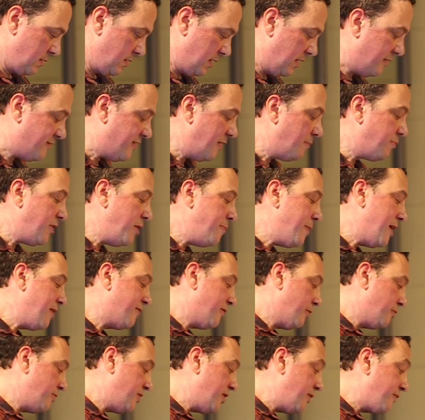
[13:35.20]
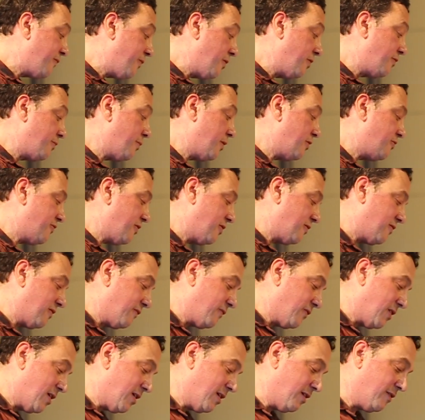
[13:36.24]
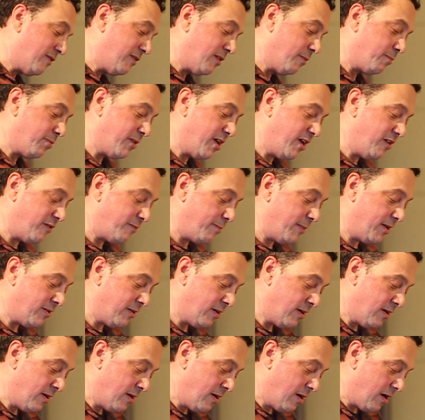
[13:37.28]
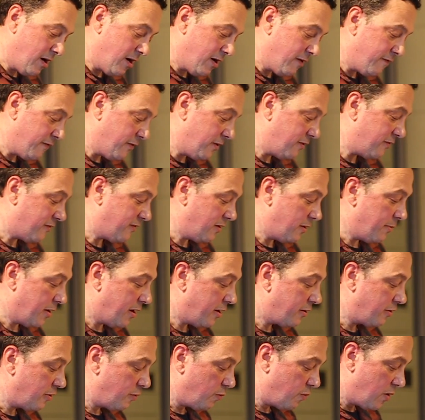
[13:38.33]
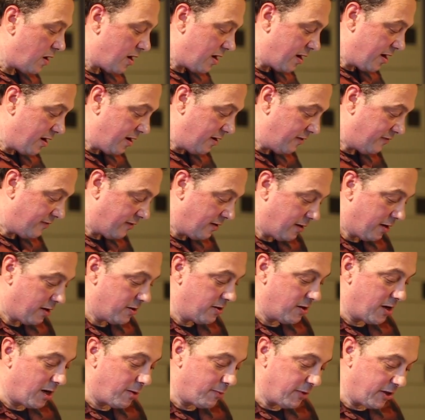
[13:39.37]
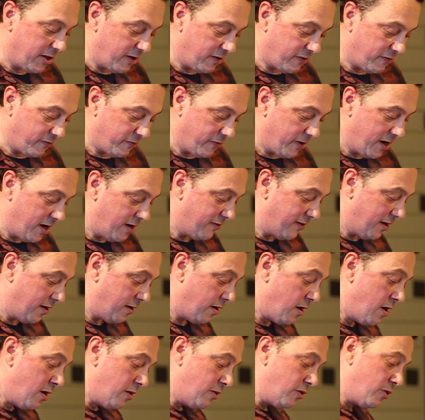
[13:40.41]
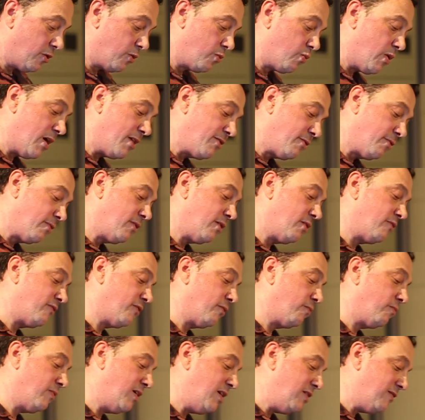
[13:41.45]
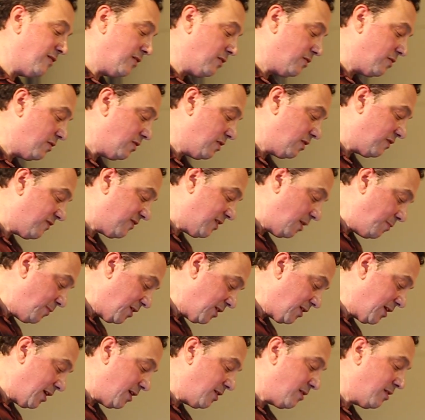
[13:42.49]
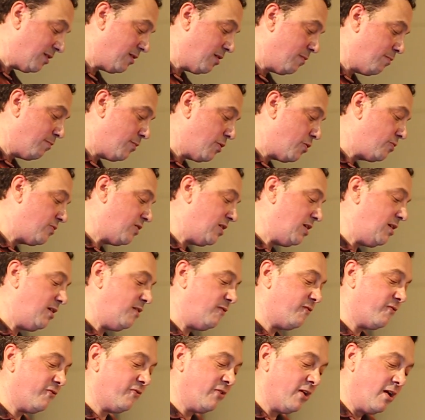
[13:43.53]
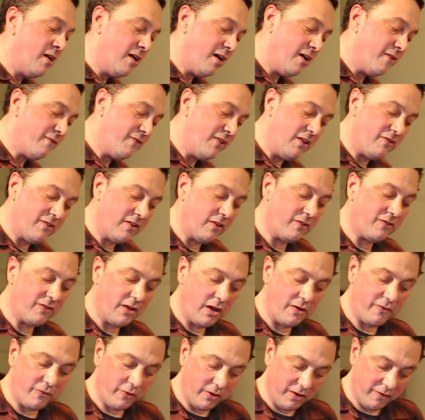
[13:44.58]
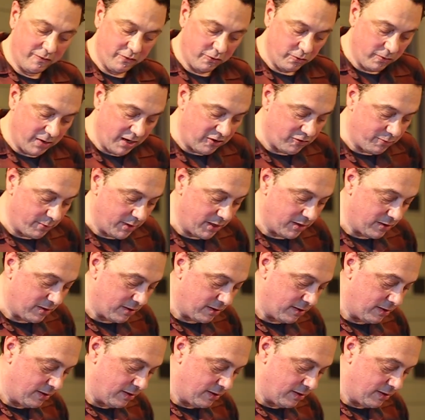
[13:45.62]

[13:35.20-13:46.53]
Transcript: It simply makes no difference what justifies the placement of some otherwise anomalous phrasing, nor whether there's a reason to dissimulate the motif of this cipher of derangement,